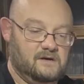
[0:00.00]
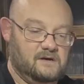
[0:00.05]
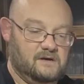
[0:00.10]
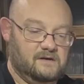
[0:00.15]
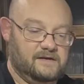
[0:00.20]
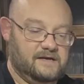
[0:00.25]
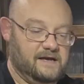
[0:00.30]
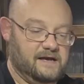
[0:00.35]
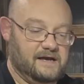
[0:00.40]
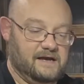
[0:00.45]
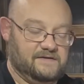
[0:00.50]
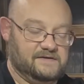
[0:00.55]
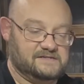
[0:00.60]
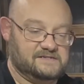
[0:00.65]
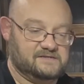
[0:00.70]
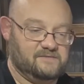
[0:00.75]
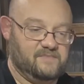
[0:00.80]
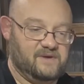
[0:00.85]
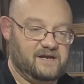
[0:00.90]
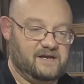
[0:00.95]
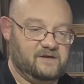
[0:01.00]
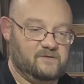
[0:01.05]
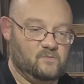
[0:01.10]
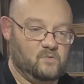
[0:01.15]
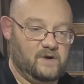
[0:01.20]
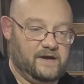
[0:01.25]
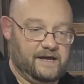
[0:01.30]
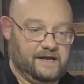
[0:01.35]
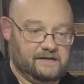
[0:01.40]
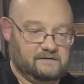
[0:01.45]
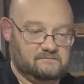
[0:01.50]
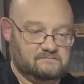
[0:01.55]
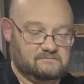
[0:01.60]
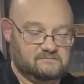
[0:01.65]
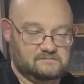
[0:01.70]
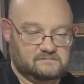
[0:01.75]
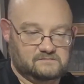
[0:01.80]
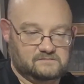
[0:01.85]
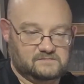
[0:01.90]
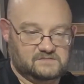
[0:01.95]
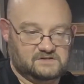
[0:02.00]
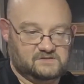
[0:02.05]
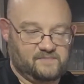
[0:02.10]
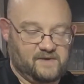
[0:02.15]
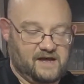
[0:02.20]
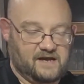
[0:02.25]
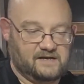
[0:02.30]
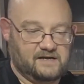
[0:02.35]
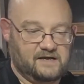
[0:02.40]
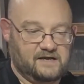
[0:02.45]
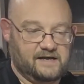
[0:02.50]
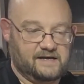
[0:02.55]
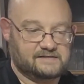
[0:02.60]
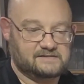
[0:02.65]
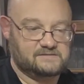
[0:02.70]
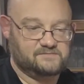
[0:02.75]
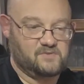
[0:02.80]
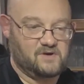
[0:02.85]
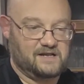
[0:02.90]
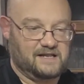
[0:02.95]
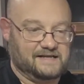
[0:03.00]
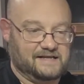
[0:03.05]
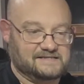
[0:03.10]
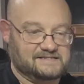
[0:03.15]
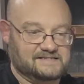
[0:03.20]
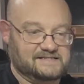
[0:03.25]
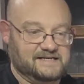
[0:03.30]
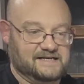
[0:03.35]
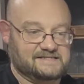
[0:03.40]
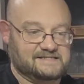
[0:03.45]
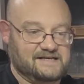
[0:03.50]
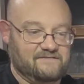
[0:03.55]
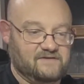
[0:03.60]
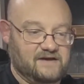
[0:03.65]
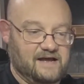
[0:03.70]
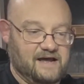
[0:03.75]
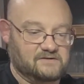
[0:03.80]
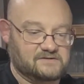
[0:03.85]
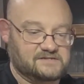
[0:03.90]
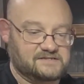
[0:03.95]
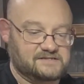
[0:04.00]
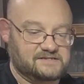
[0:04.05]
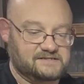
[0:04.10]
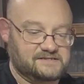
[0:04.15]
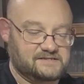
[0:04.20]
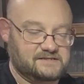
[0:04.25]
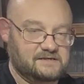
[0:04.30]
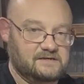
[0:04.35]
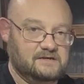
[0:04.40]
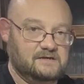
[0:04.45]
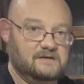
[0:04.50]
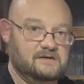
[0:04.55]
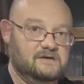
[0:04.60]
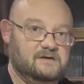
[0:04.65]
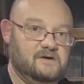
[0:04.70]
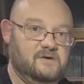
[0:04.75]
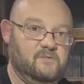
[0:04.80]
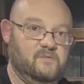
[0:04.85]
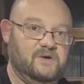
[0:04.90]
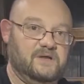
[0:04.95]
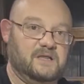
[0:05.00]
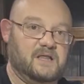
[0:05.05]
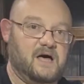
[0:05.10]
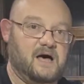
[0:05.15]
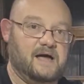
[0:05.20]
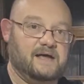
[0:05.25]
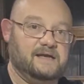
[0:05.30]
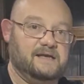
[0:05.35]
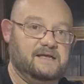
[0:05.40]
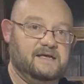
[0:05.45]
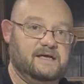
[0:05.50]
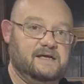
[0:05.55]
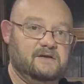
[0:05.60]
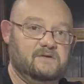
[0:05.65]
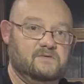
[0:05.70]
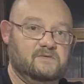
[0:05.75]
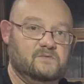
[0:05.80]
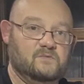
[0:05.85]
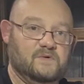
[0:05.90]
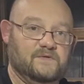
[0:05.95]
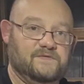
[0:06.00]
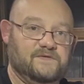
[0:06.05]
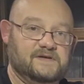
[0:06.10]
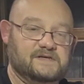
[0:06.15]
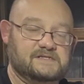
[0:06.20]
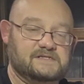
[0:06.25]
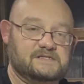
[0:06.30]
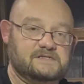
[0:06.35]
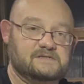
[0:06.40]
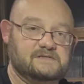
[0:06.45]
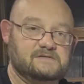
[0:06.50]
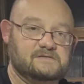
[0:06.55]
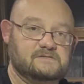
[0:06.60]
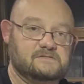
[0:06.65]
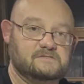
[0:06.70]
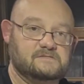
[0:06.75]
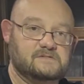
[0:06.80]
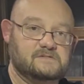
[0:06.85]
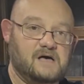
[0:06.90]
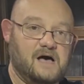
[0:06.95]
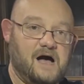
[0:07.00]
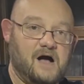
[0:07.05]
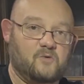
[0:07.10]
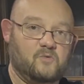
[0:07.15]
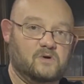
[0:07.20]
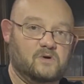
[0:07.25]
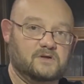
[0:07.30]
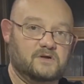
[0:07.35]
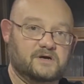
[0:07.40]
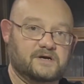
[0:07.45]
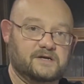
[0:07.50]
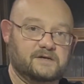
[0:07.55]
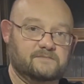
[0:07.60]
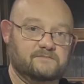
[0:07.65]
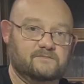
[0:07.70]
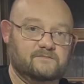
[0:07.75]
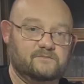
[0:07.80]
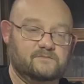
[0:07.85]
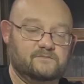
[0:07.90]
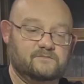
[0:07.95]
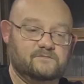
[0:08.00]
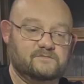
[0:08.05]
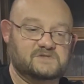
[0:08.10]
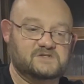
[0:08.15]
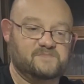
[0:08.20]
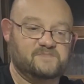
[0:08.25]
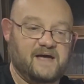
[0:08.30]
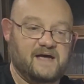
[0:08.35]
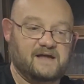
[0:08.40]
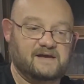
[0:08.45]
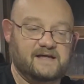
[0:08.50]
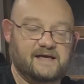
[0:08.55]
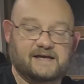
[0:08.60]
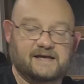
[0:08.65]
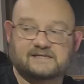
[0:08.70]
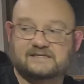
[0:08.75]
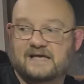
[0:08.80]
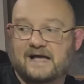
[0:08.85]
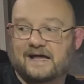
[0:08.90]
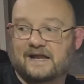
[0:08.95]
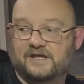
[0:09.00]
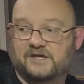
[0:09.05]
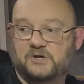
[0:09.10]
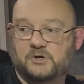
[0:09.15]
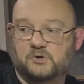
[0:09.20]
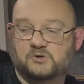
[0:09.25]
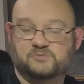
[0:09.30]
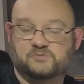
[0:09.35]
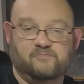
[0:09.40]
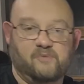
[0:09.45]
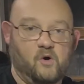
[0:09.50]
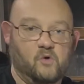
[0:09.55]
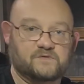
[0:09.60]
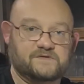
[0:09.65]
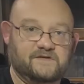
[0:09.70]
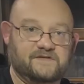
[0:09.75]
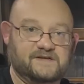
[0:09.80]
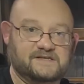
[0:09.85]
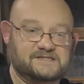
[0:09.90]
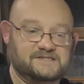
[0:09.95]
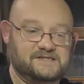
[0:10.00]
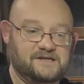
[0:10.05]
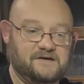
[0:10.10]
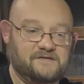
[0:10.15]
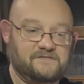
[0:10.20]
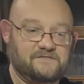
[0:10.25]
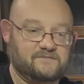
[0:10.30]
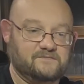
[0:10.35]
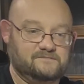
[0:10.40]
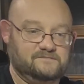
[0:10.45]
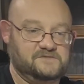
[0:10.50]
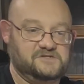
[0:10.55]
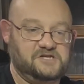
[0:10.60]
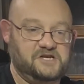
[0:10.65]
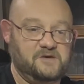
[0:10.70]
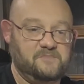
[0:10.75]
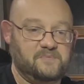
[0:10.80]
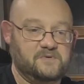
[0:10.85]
Yeah, this is a medium weight spandex, probably like 6-7 ounces. And we lined it with this aqua looking spandex. I got a huge bulk of this stuff, cheap.